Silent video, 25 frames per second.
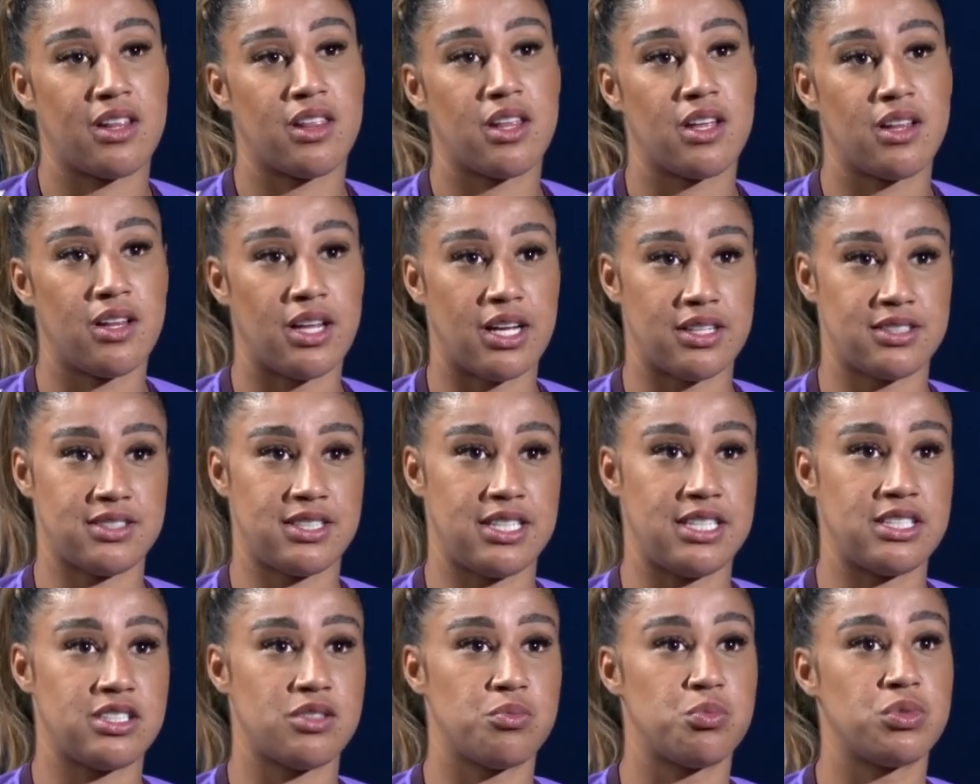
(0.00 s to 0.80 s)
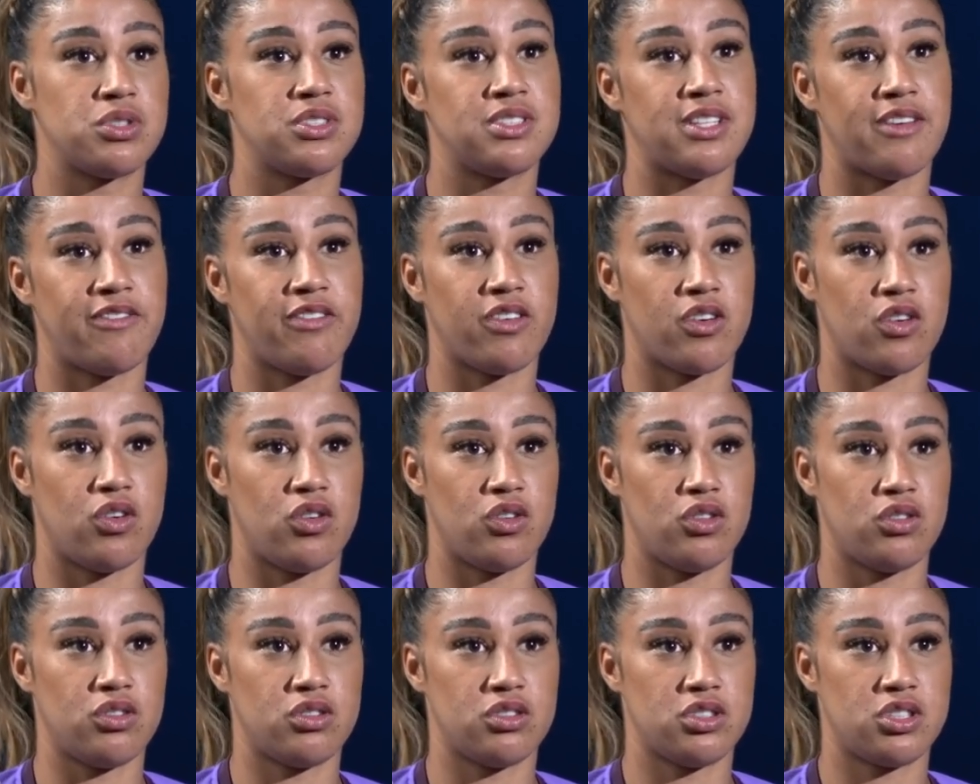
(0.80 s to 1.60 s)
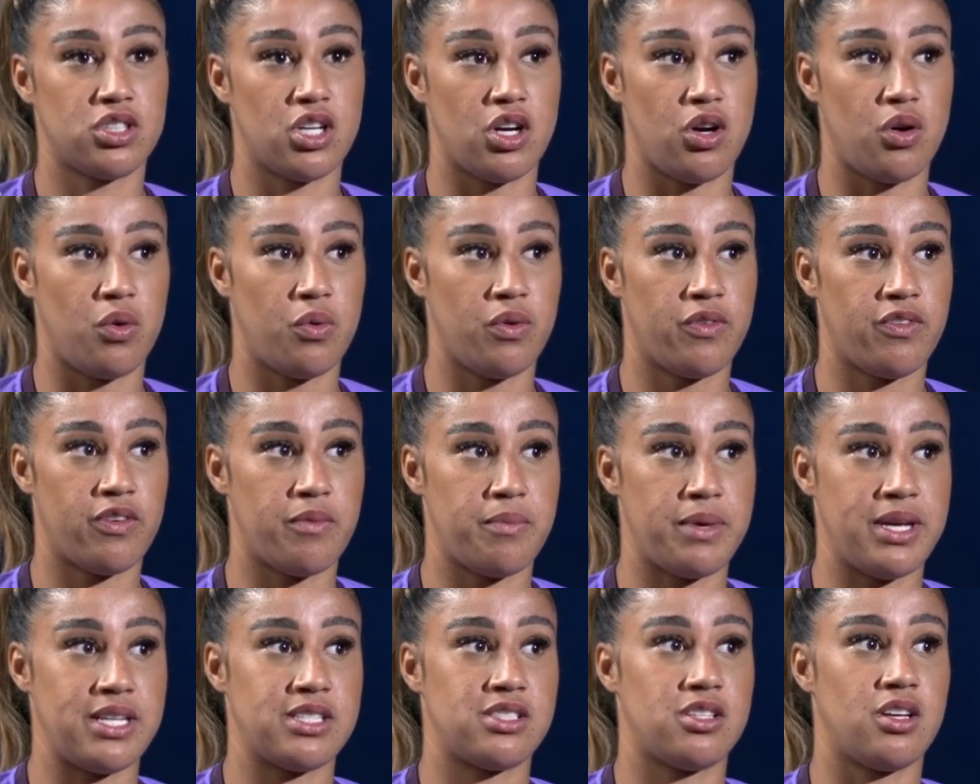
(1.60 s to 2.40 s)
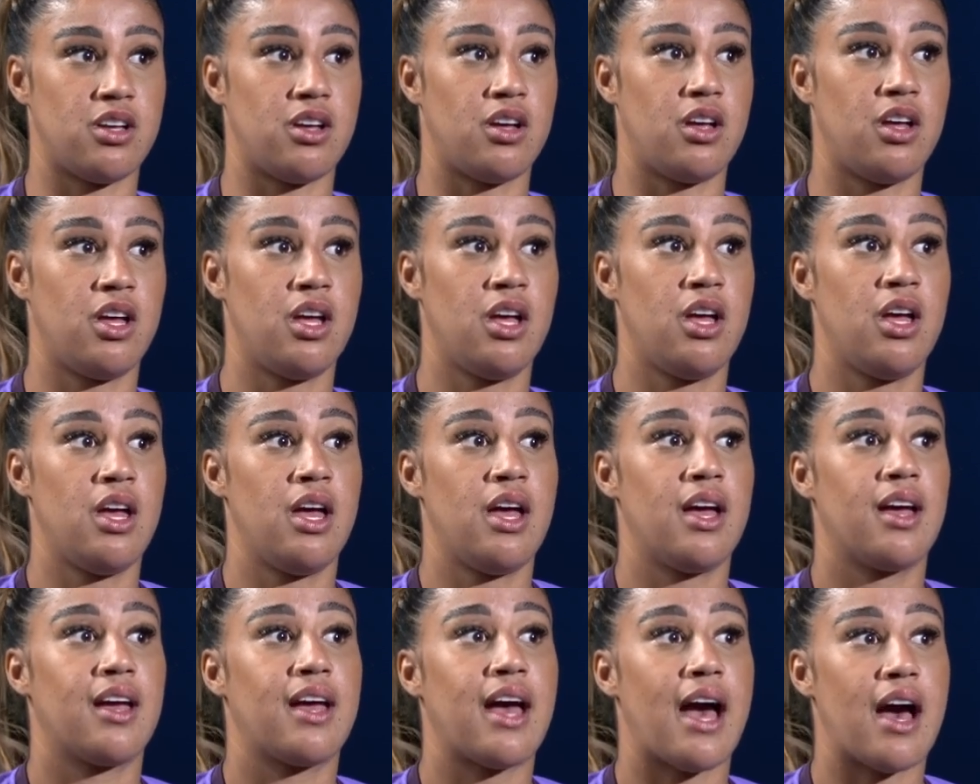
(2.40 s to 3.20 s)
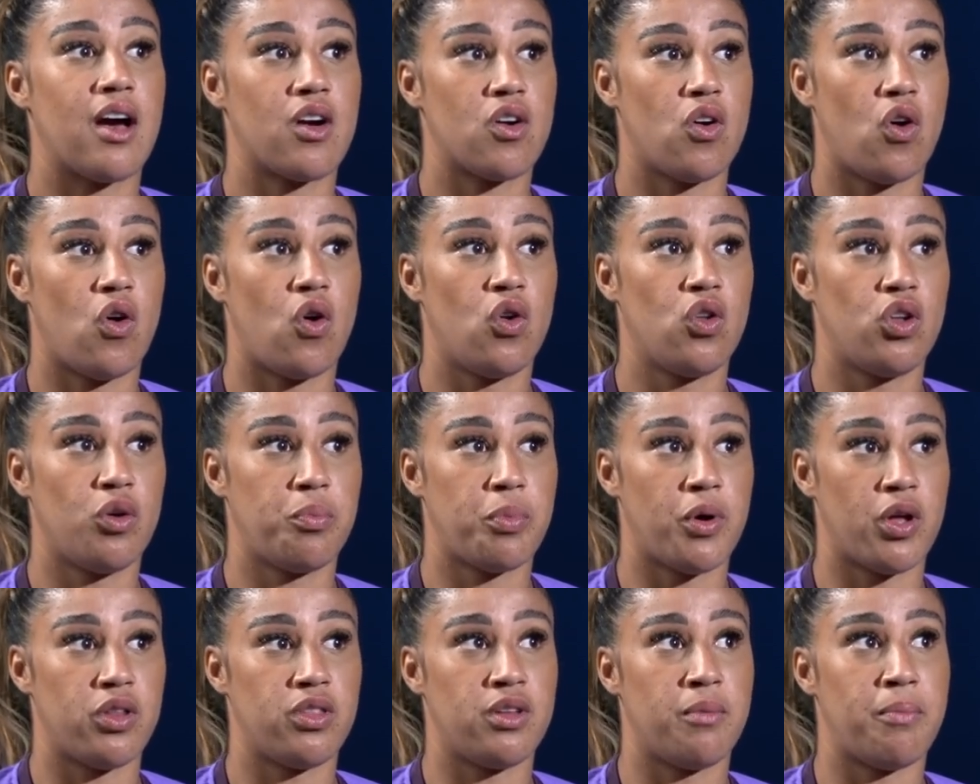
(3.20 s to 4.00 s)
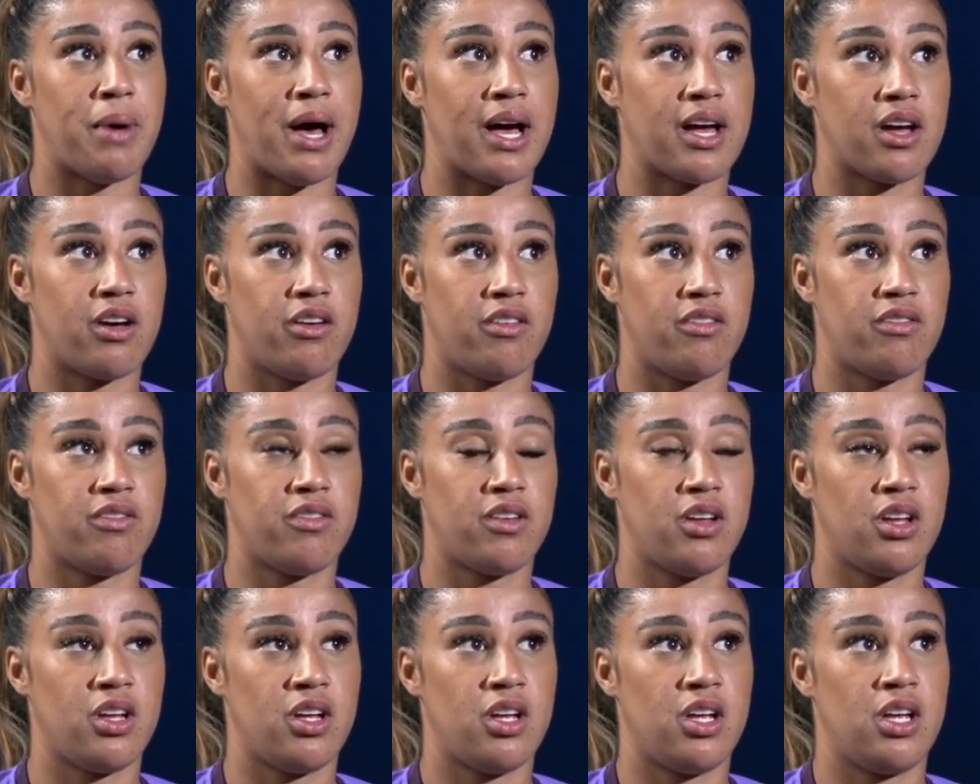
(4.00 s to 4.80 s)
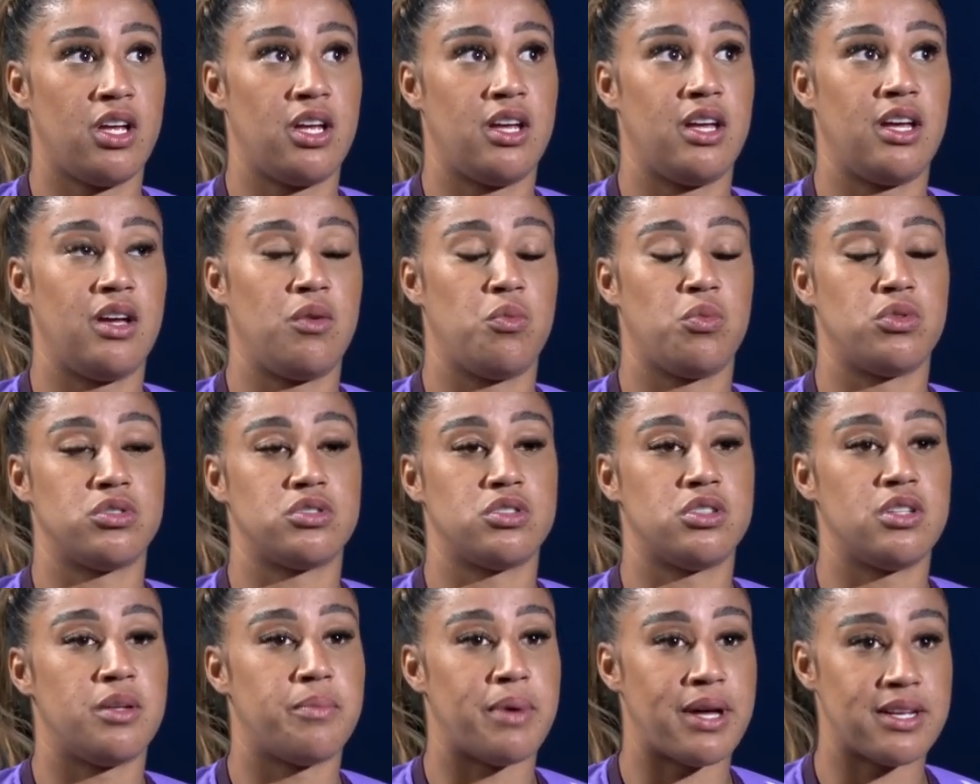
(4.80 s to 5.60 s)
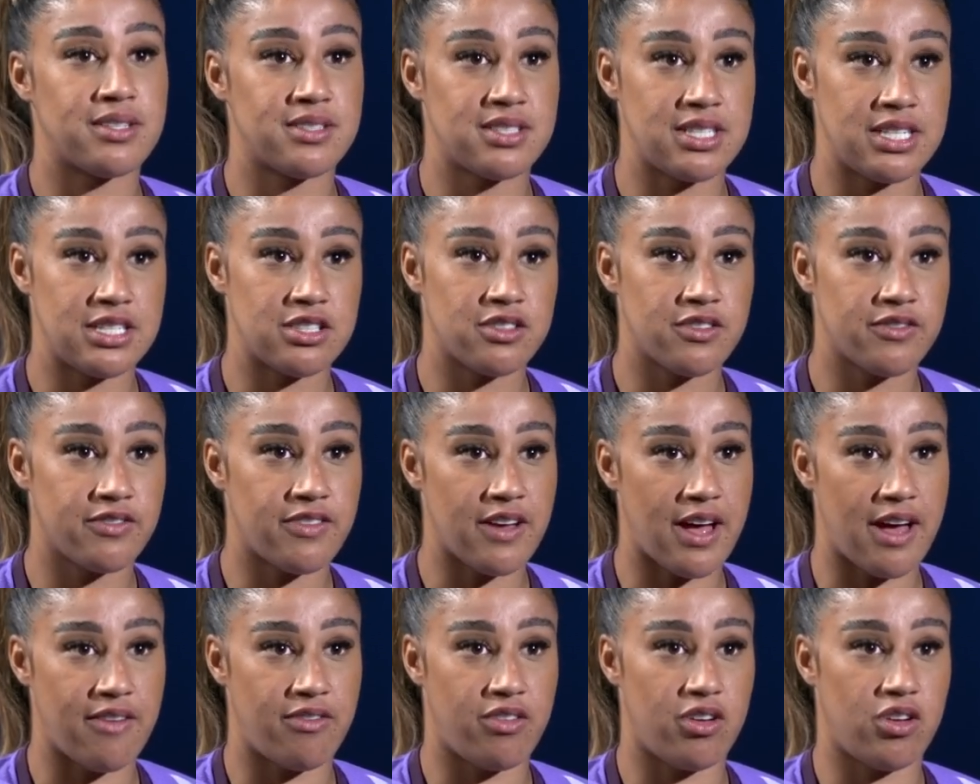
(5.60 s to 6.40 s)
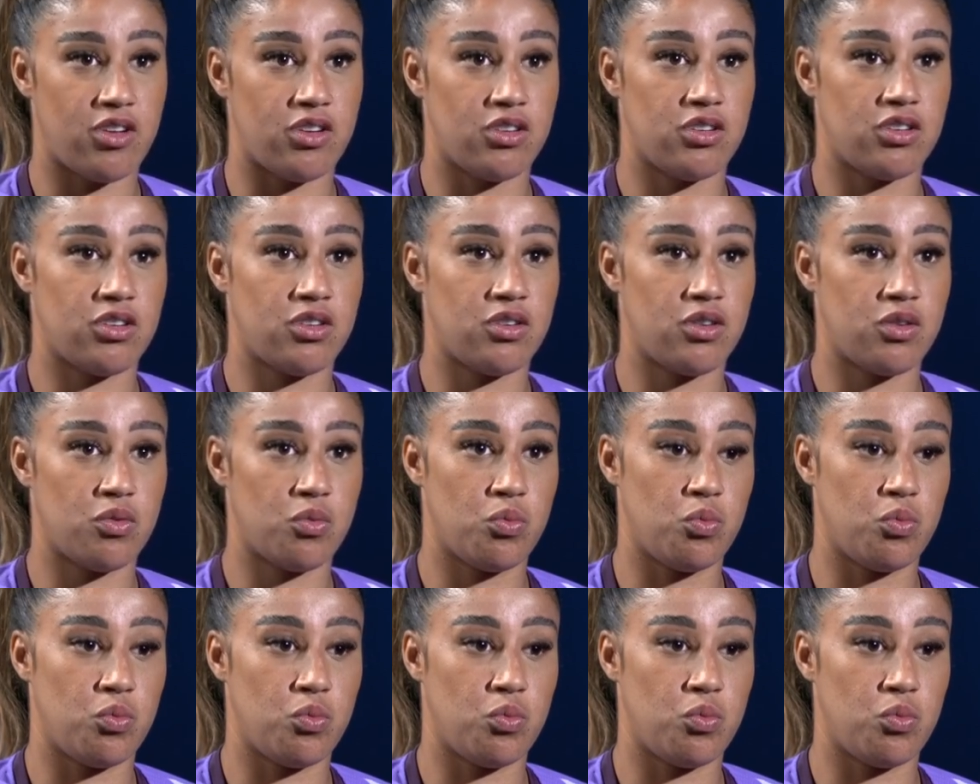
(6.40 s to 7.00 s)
I think last season was difficult, so for me to get a call up on the back of it wasn't the best season for Everton,